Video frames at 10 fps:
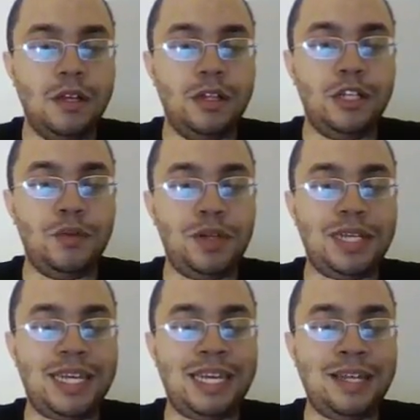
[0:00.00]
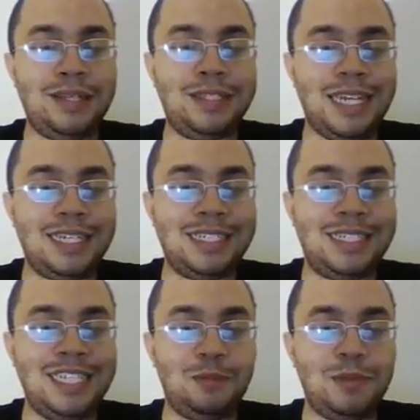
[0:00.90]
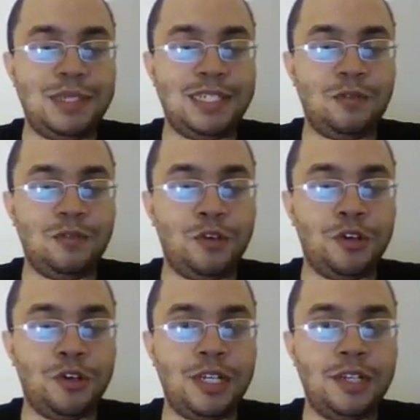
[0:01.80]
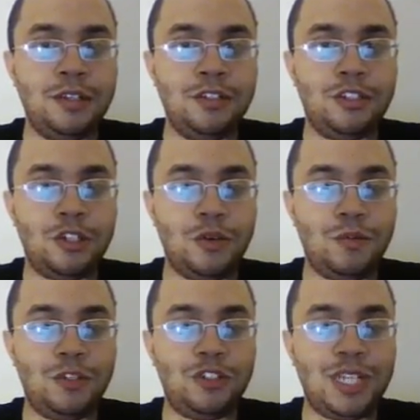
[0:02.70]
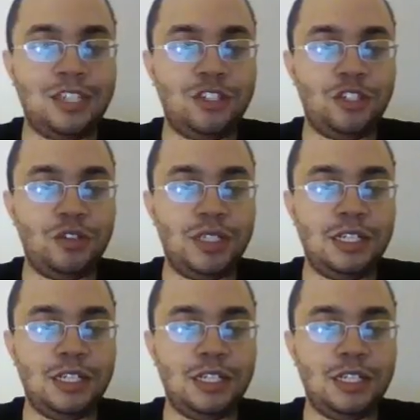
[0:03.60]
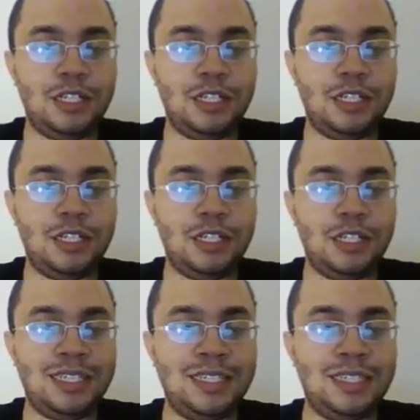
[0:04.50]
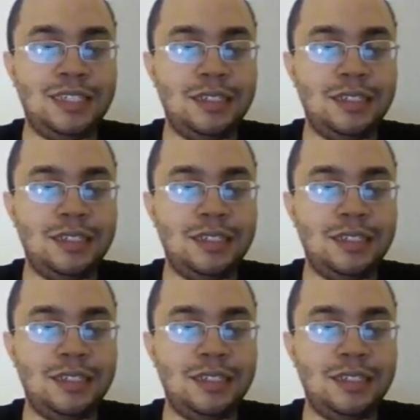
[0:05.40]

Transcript: The only way to kill in this case is this, but this doesn't work. So in which case, he just plays like this,